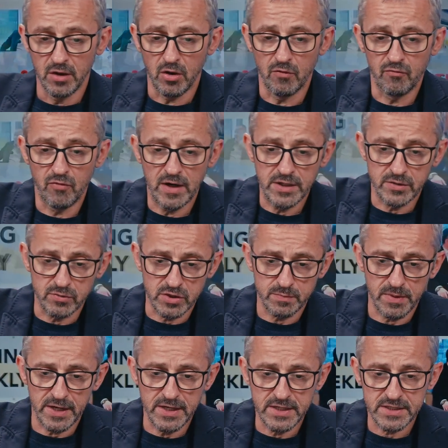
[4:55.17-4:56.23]
of rental
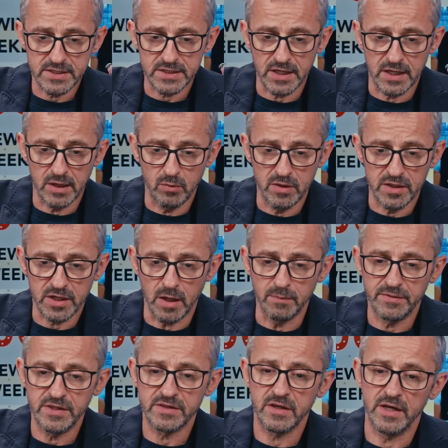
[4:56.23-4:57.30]
space, uh, with
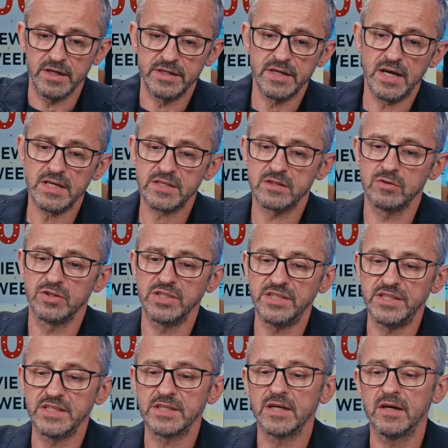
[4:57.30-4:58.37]
companies like TAS
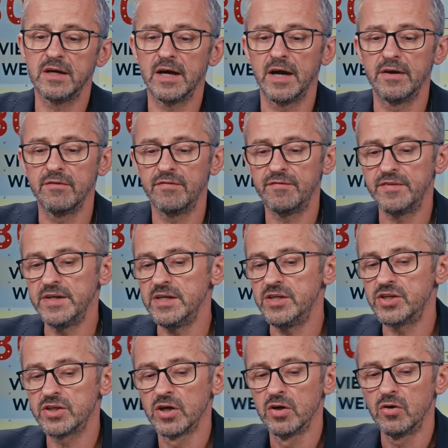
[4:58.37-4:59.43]
Logistica and Fij